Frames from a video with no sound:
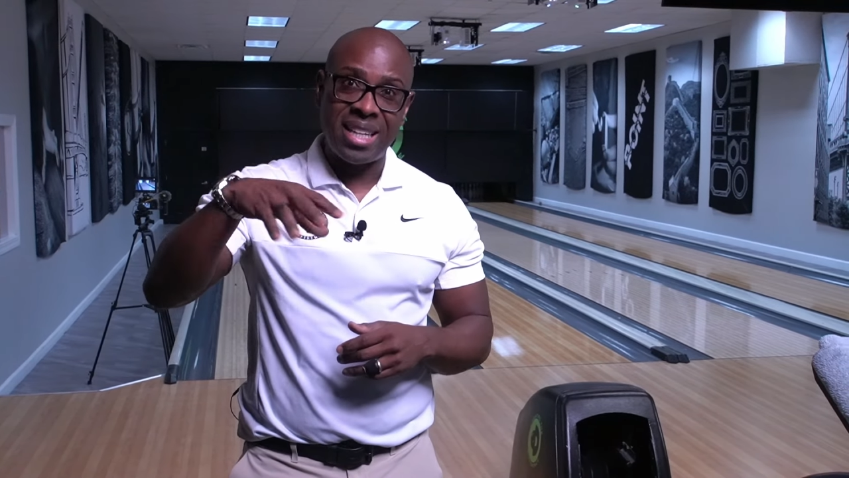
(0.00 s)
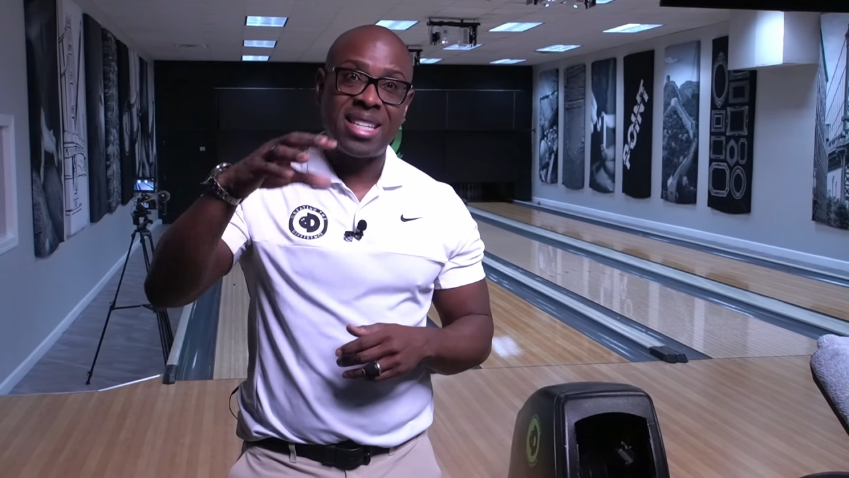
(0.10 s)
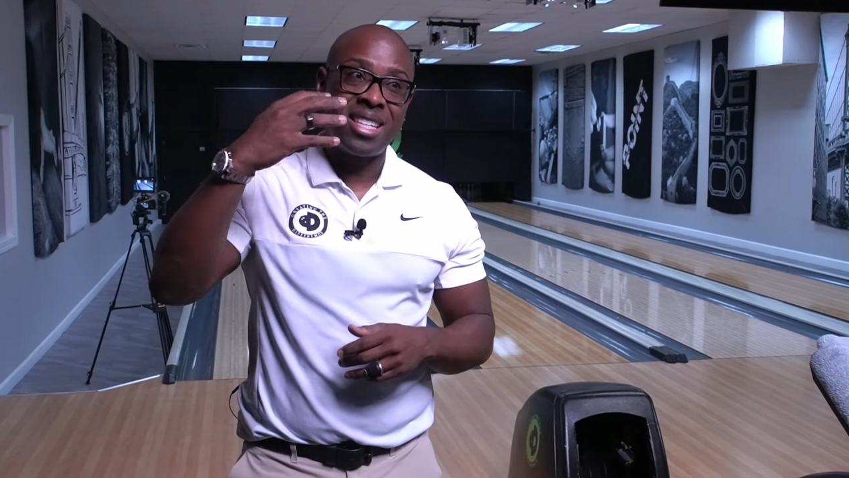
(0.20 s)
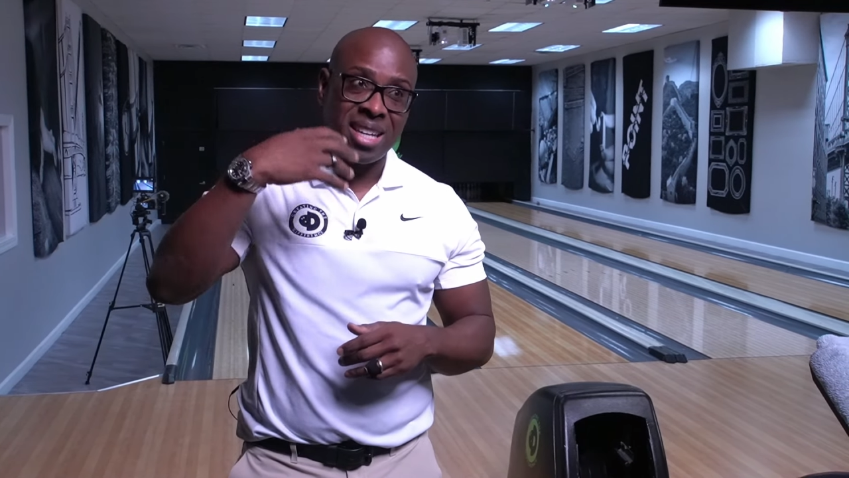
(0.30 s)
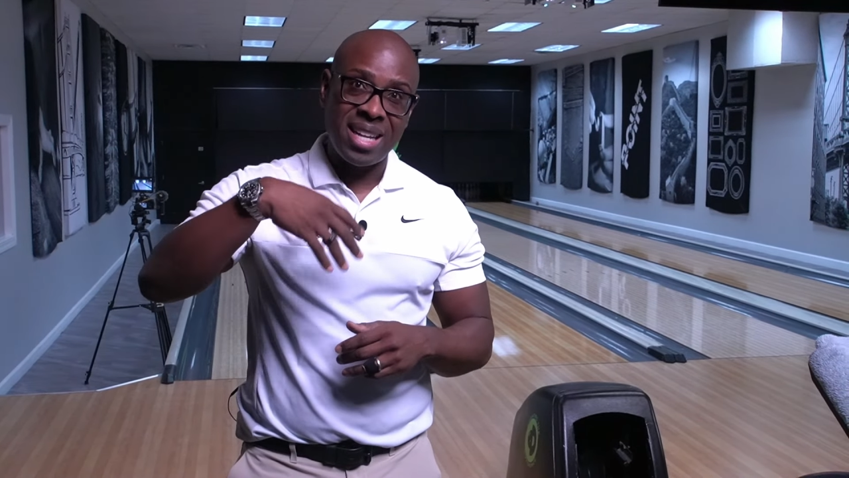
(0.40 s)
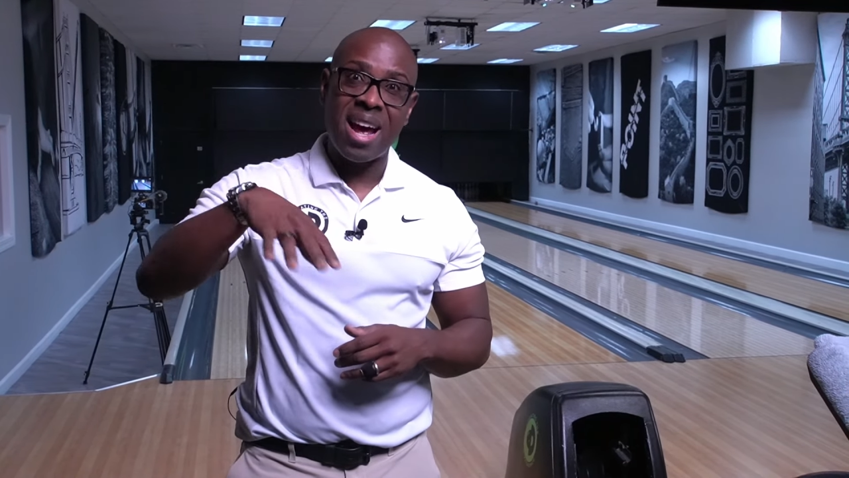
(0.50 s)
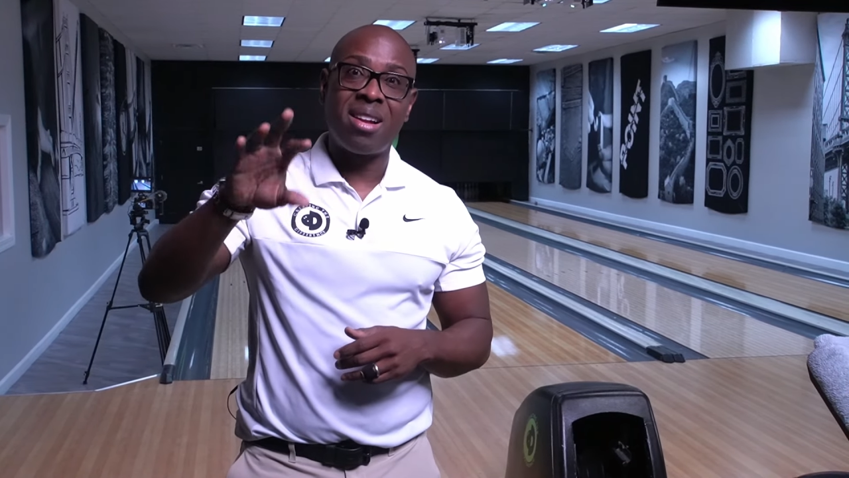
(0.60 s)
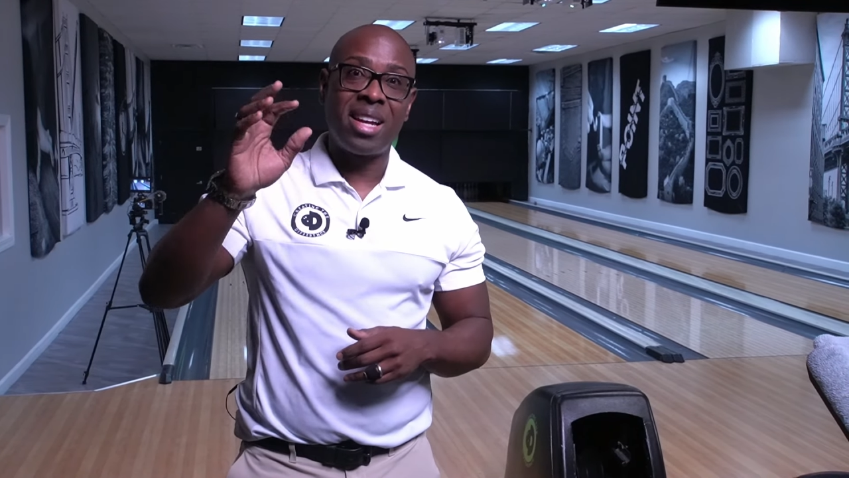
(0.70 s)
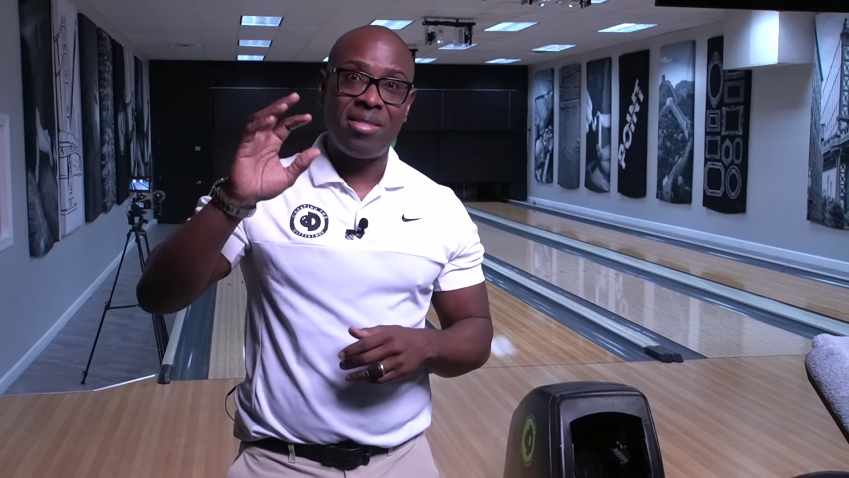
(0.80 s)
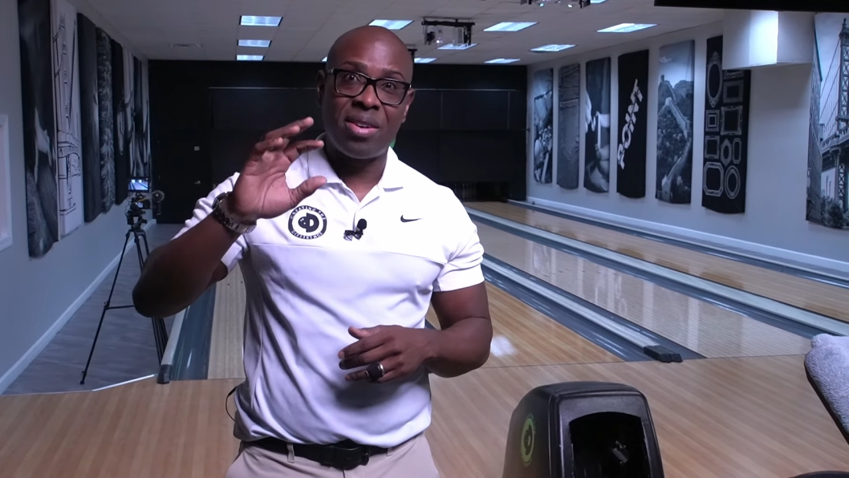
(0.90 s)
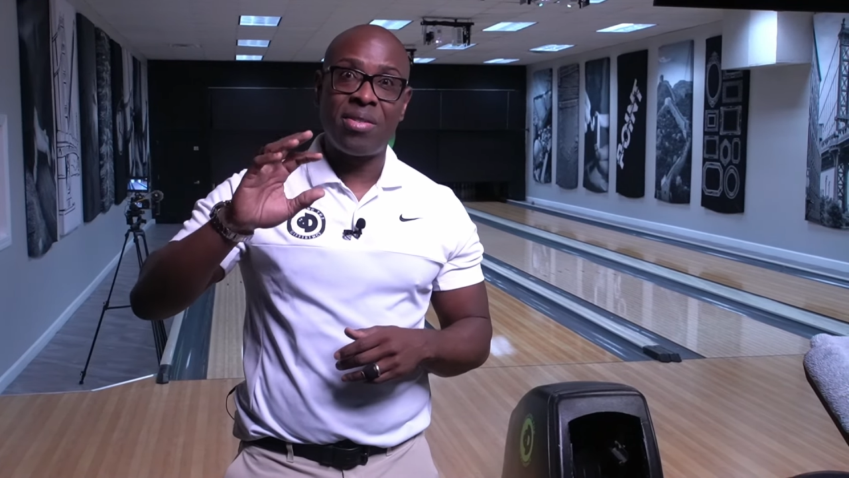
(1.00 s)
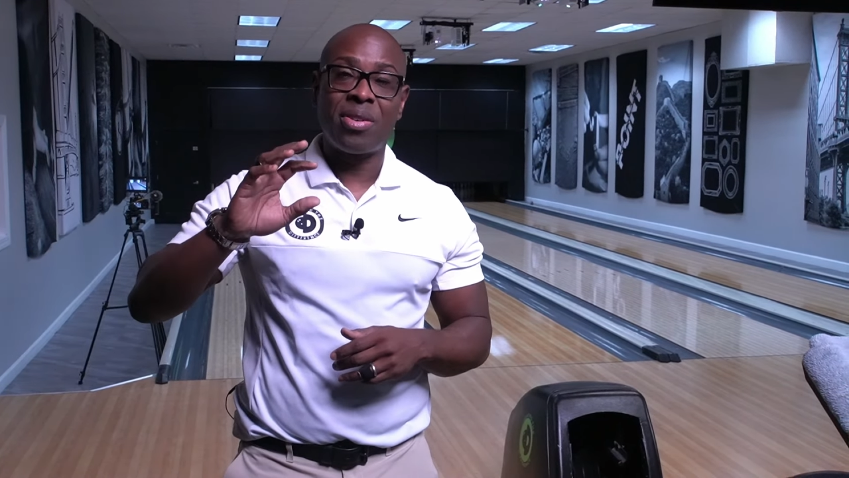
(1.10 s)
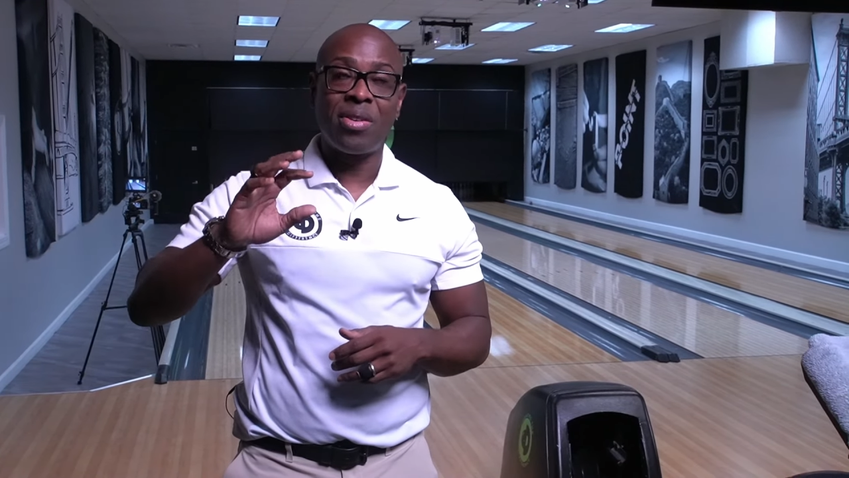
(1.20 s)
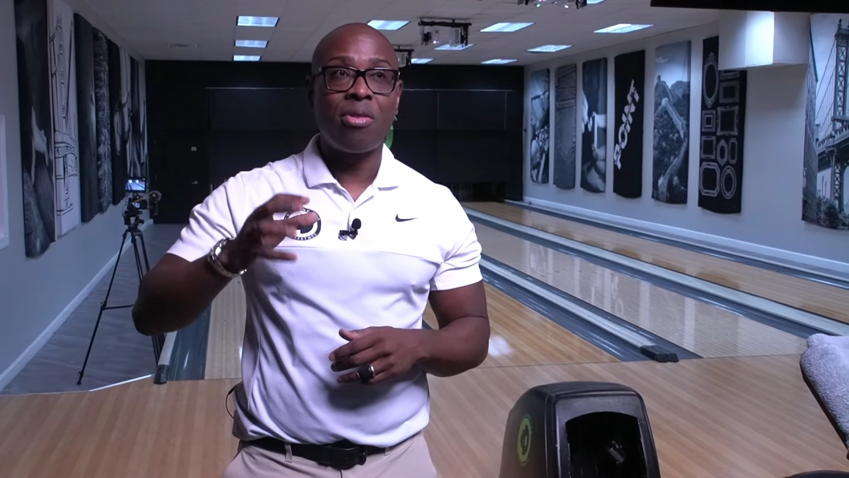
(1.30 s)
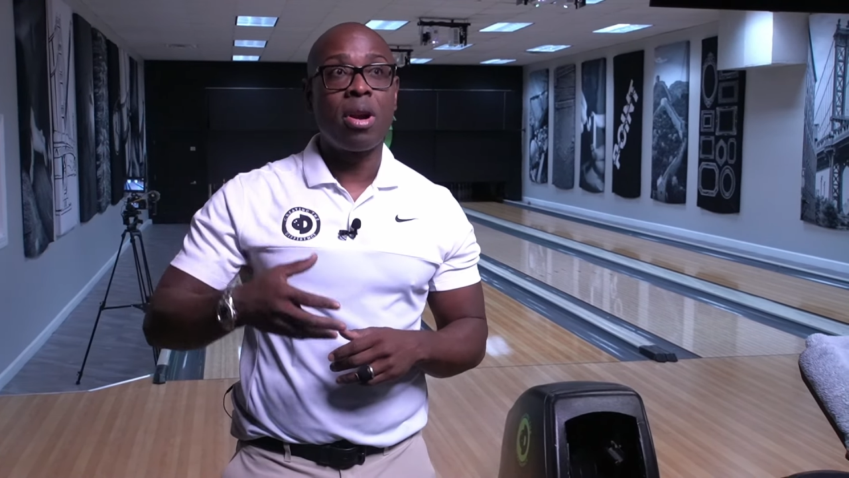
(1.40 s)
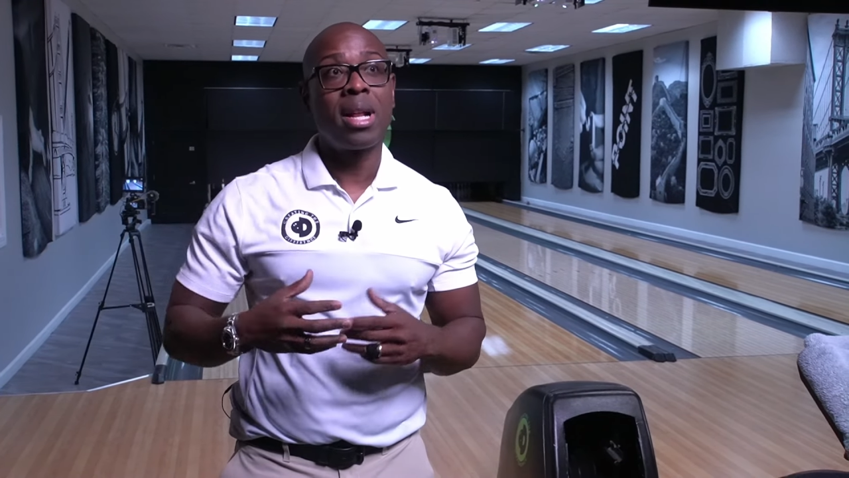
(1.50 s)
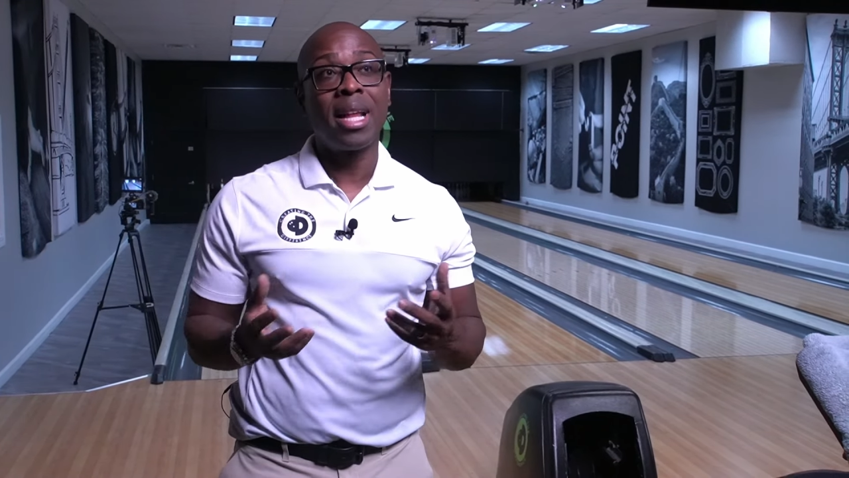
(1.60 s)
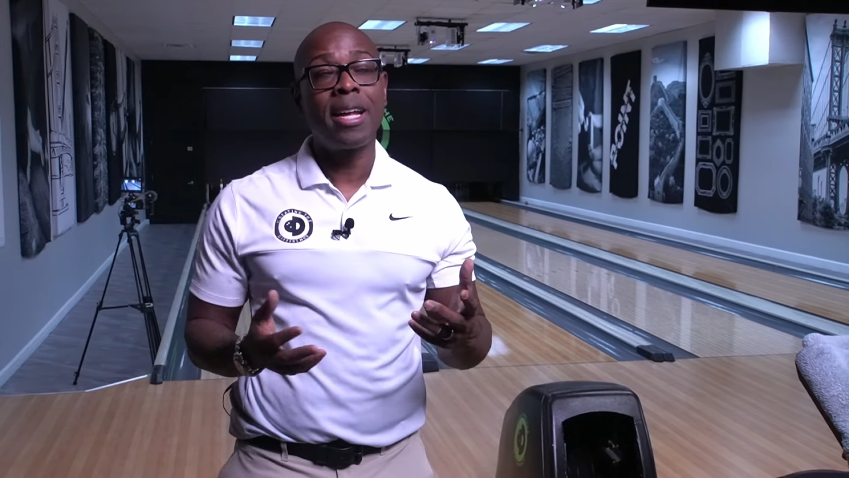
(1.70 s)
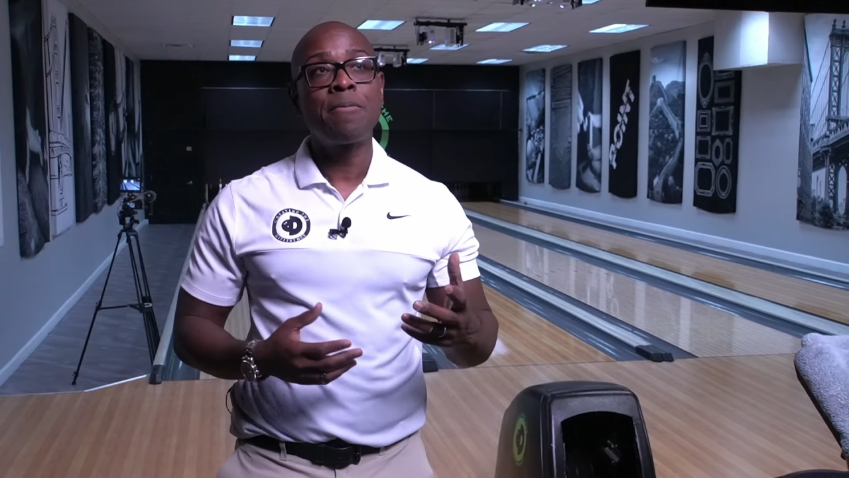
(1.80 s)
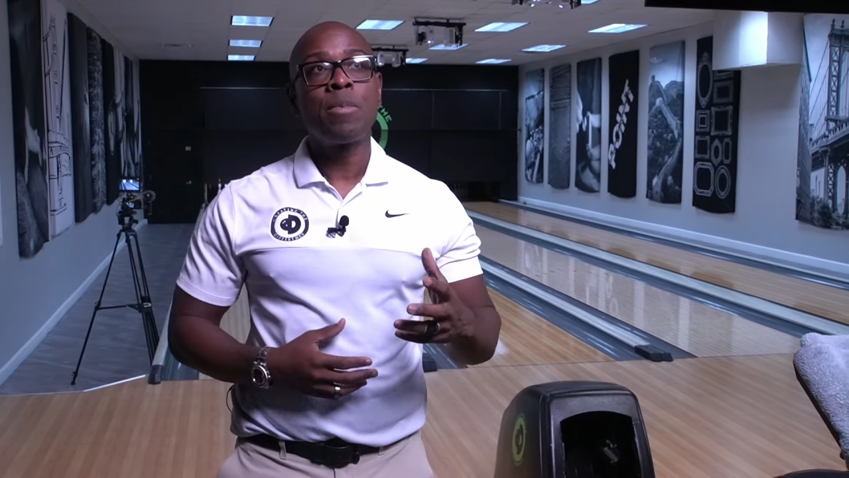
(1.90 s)
They tend to get down the lane very, very far down the
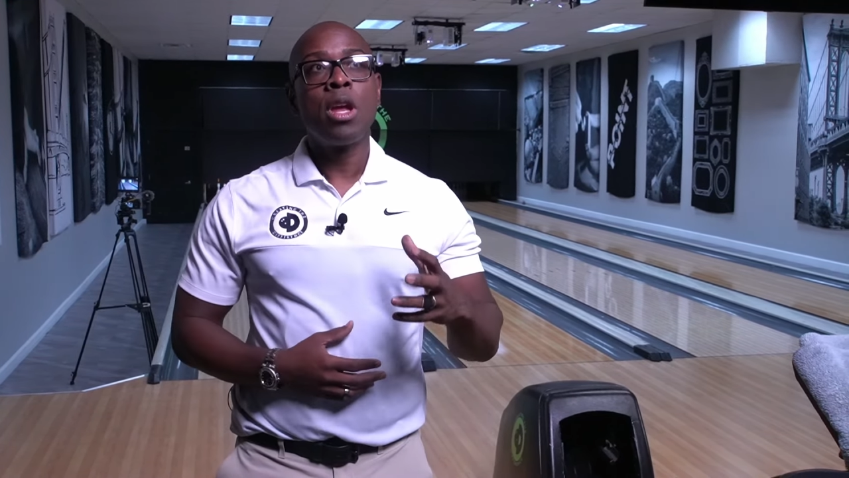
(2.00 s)
lane.